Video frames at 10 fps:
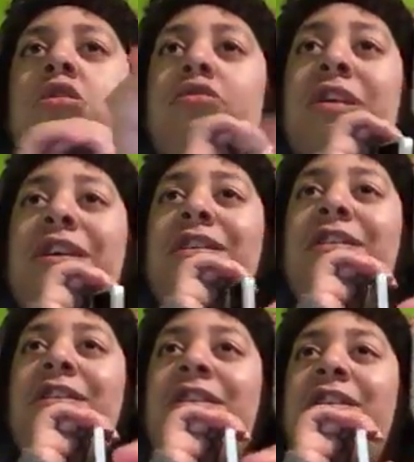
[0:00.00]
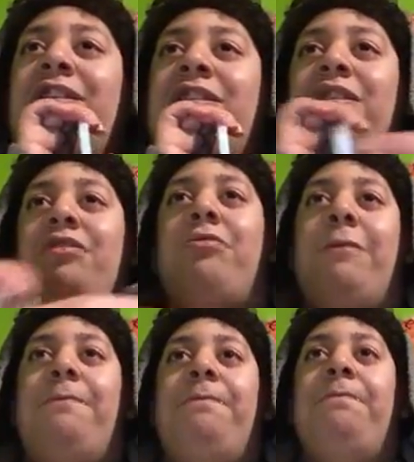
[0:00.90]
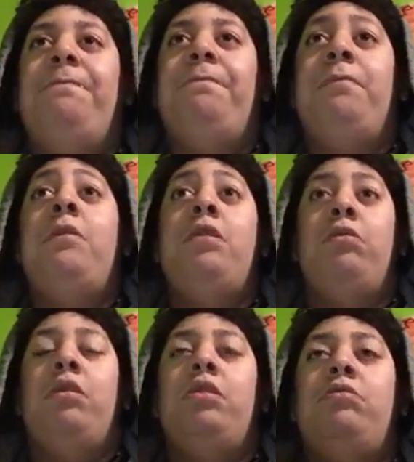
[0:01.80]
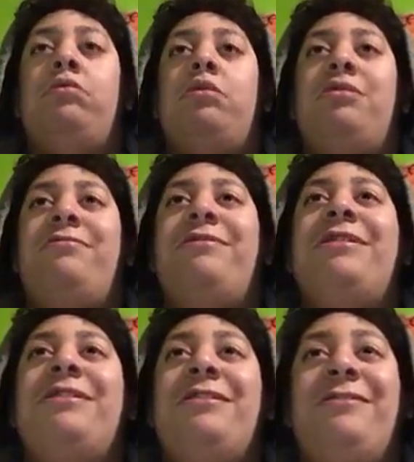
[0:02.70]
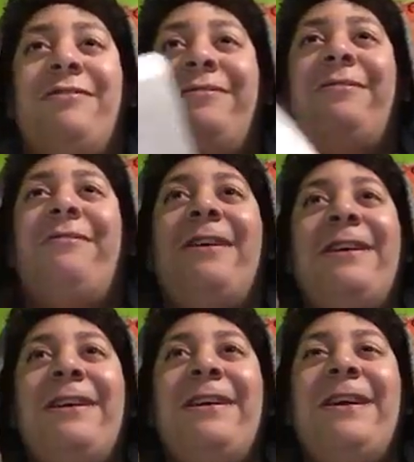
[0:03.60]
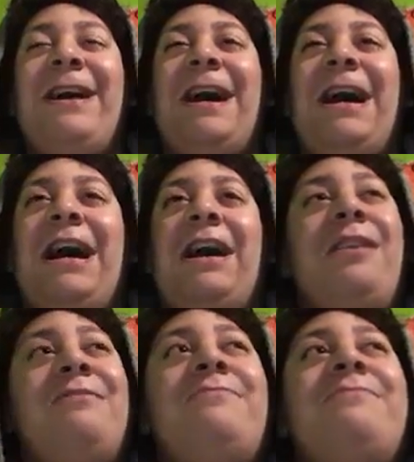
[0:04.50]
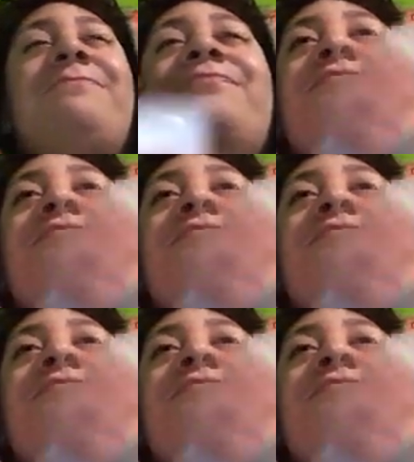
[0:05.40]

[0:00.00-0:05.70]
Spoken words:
Okay, just what? You want to know what? I'm